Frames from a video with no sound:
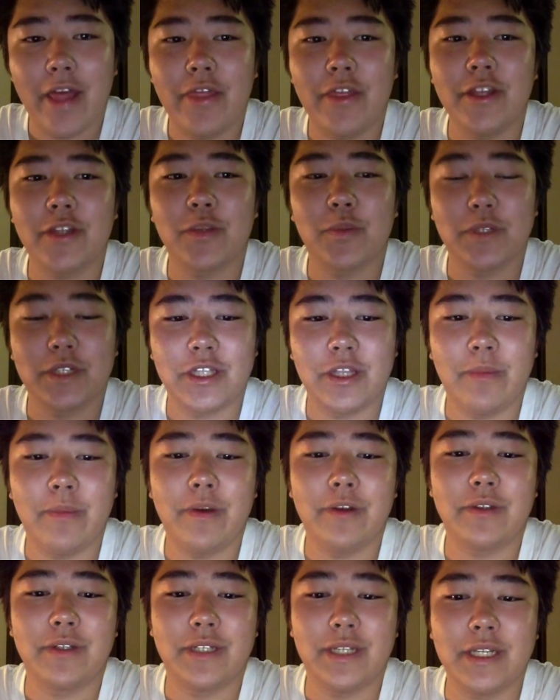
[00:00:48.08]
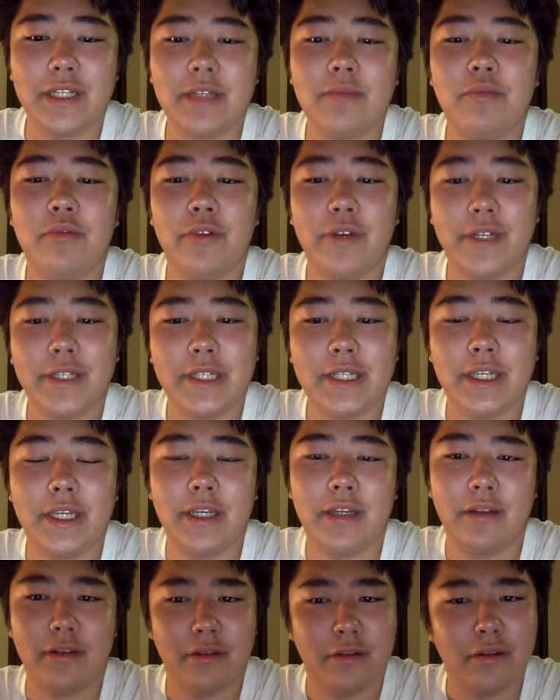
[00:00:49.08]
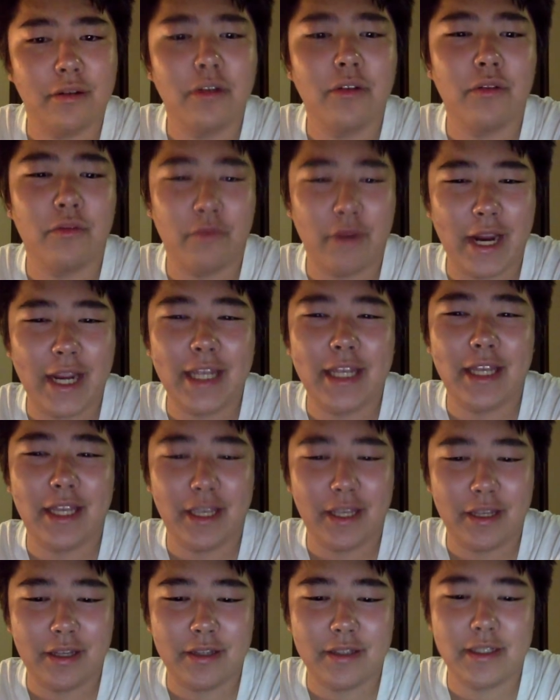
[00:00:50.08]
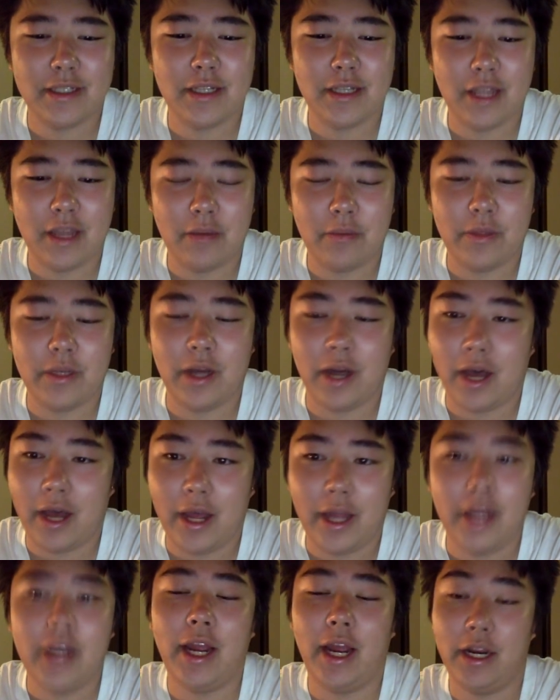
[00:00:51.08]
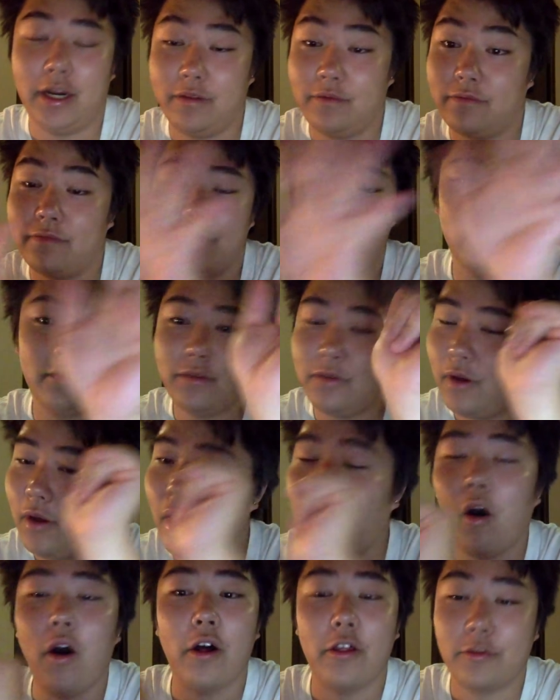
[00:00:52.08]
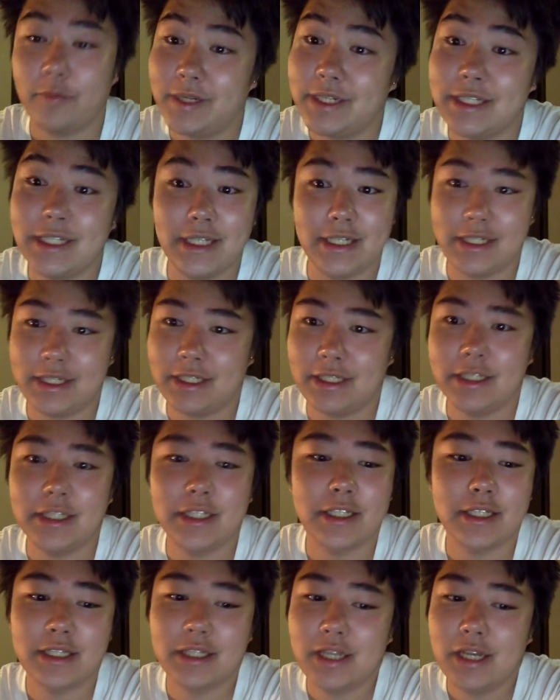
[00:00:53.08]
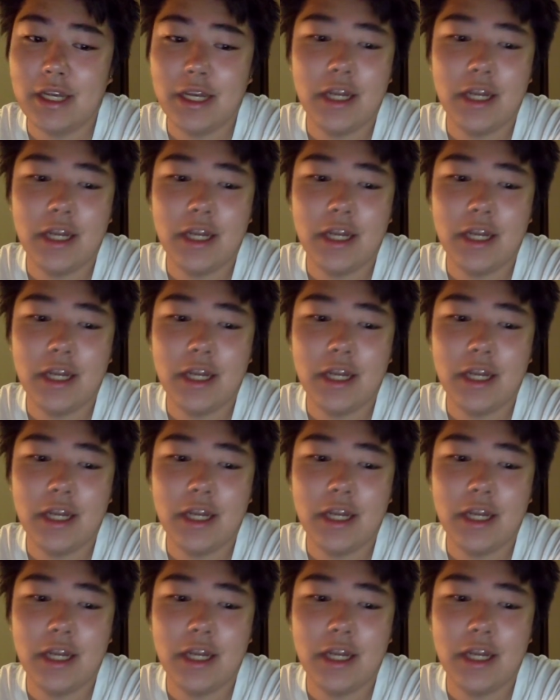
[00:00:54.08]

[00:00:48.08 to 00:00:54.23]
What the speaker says: this was the most disappointing rankings that we got out of all three seasons.